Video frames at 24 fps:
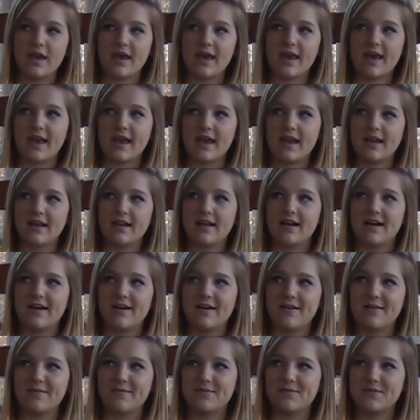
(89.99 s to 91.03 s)
And
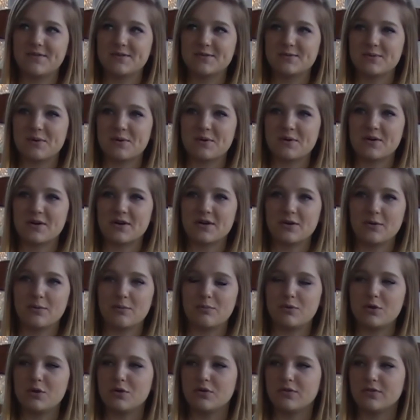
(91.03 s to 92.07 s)
this one girl,
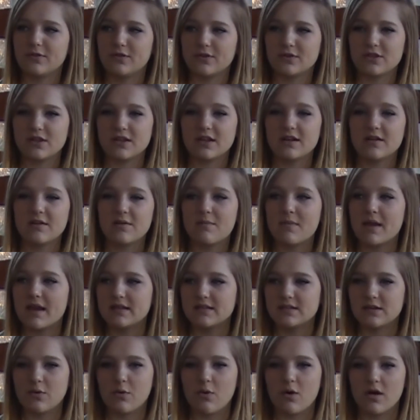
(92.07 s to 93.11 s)
beautiful, she had an
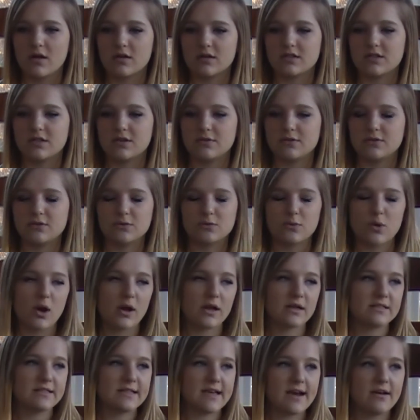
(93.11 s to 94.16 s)
amazing walk too. She was
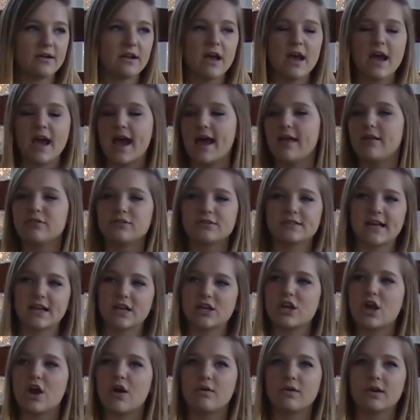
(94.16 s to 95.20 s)
walking down and they're just
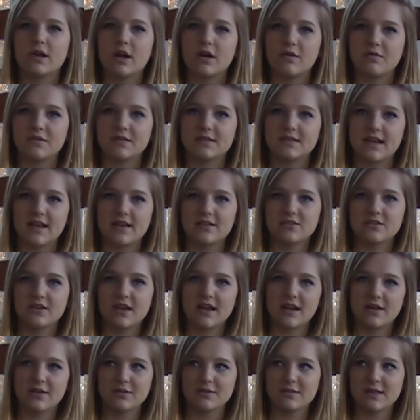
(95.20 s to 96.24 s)
no, get off the stage.
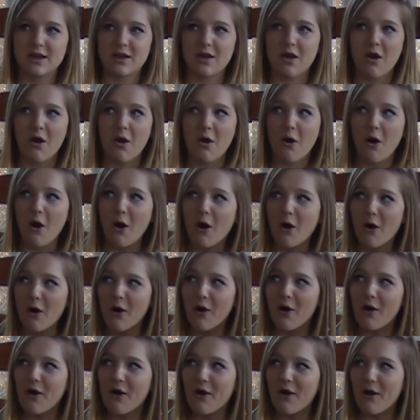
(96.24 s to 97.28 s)
And I was like,
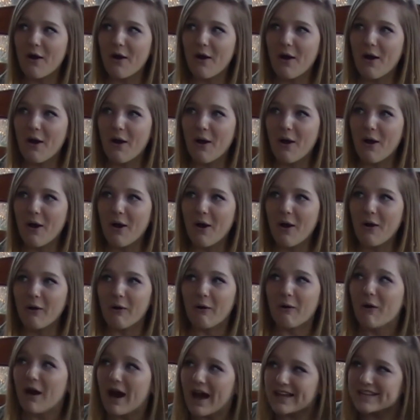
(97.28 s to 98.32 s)
oh,
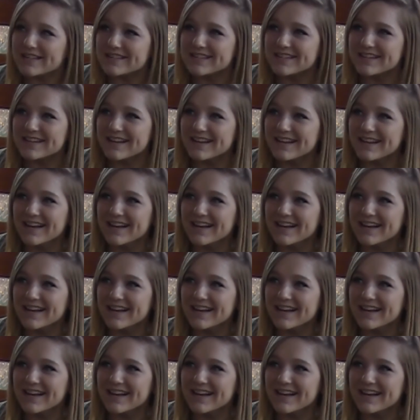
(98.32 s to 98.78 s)
what?